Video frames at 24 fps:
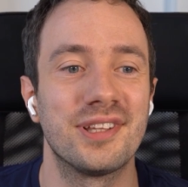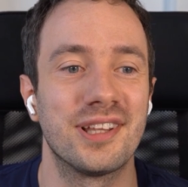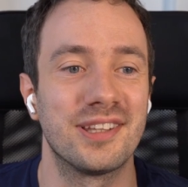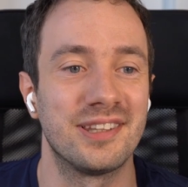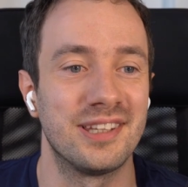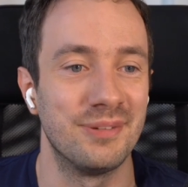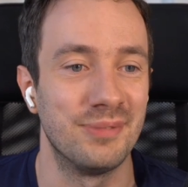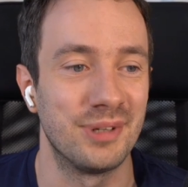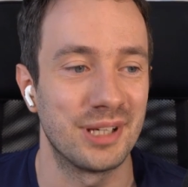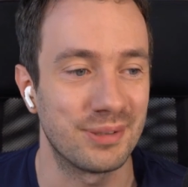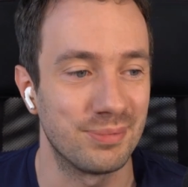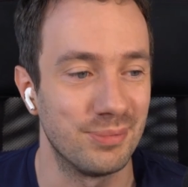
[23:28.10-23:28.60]
that
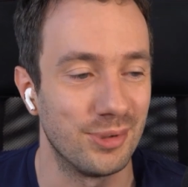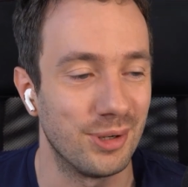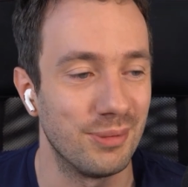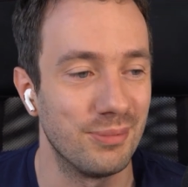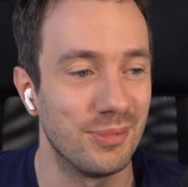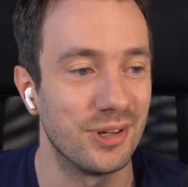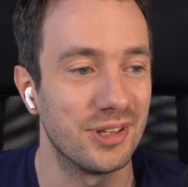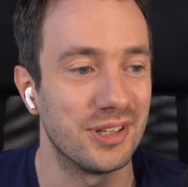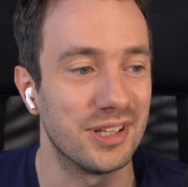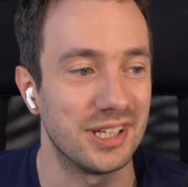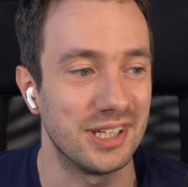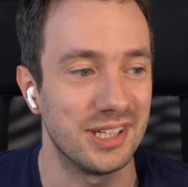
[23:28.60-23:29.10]
they make more
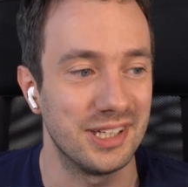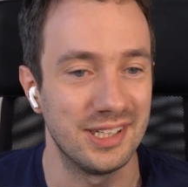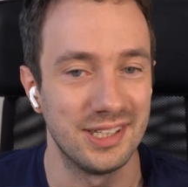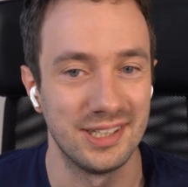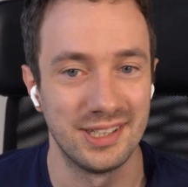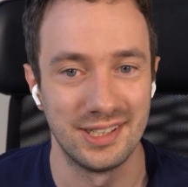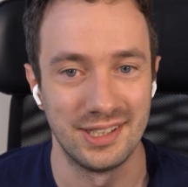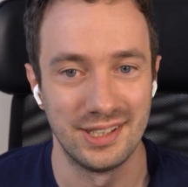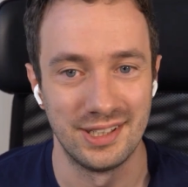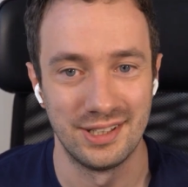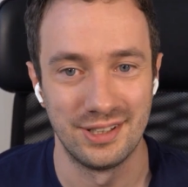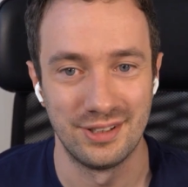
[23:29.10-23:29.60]
money
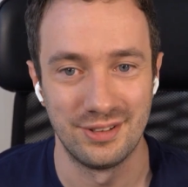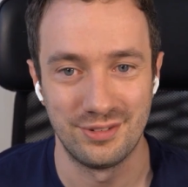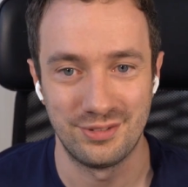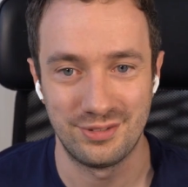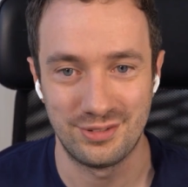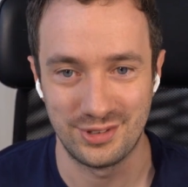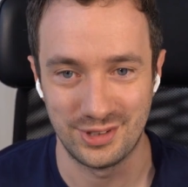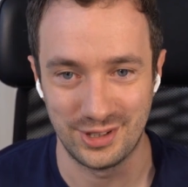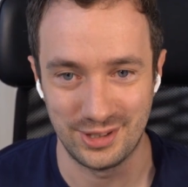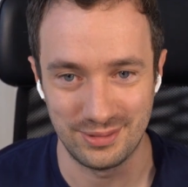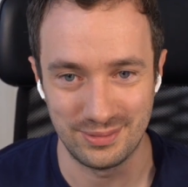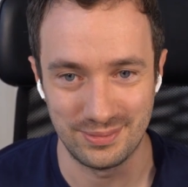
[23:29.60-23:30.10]

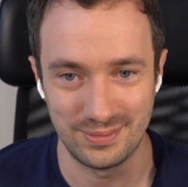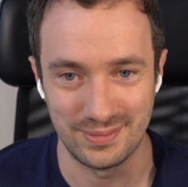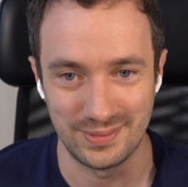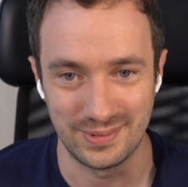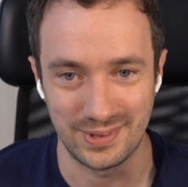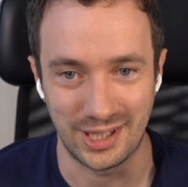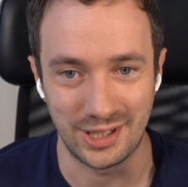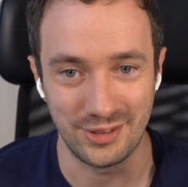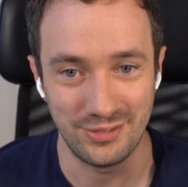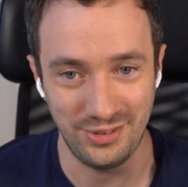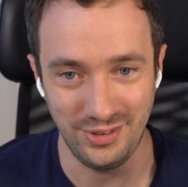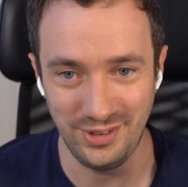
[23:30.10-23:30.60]
from
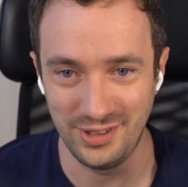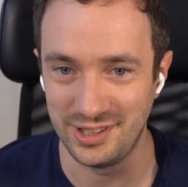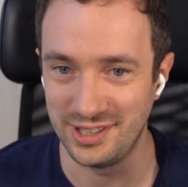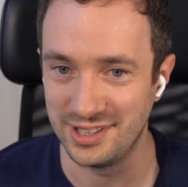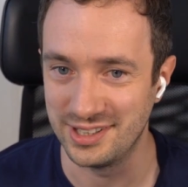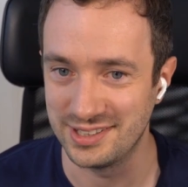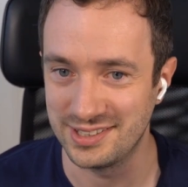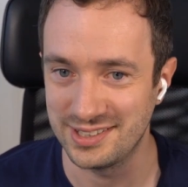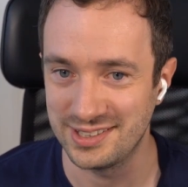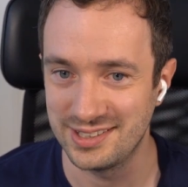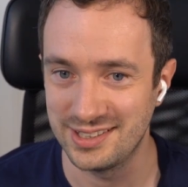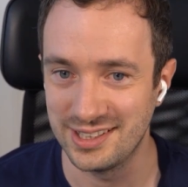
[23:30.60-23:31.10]

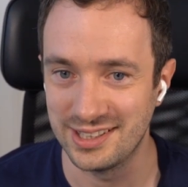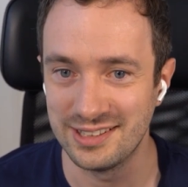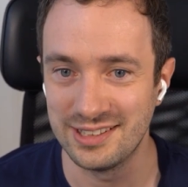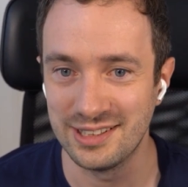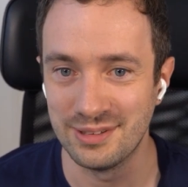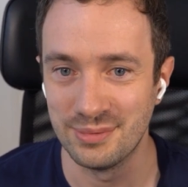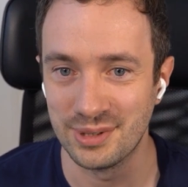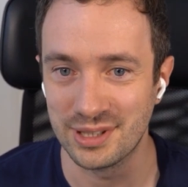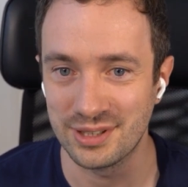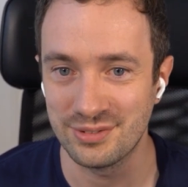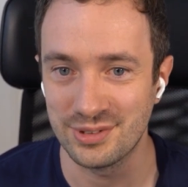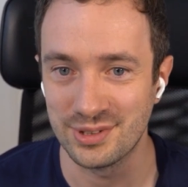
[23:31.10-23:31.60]
affiliate that they
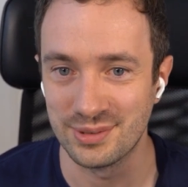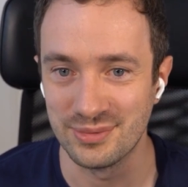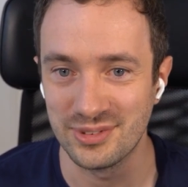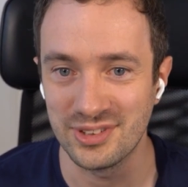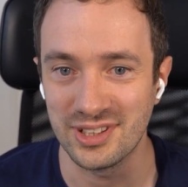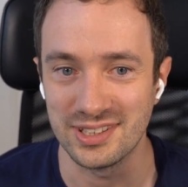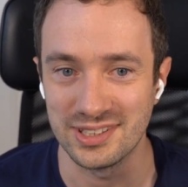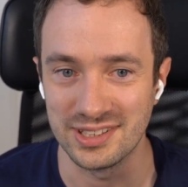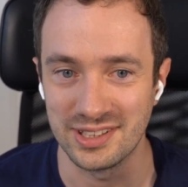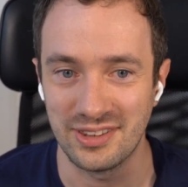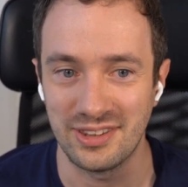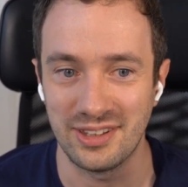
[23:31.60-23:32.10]
make from
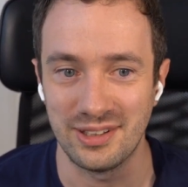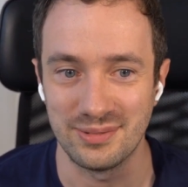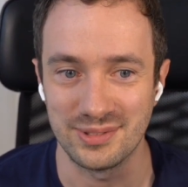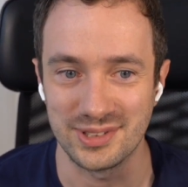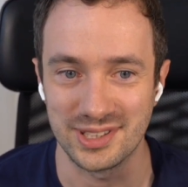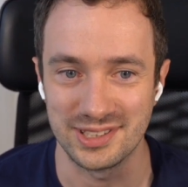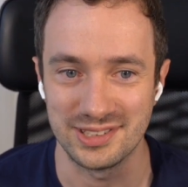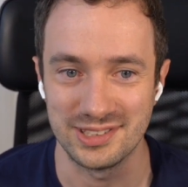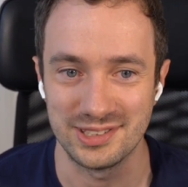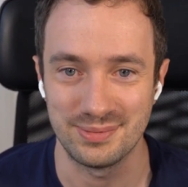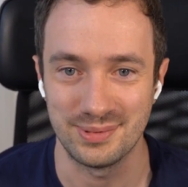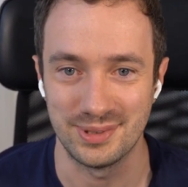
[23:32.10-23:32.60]
selling themes
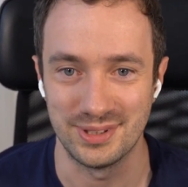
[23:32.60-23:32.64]
at this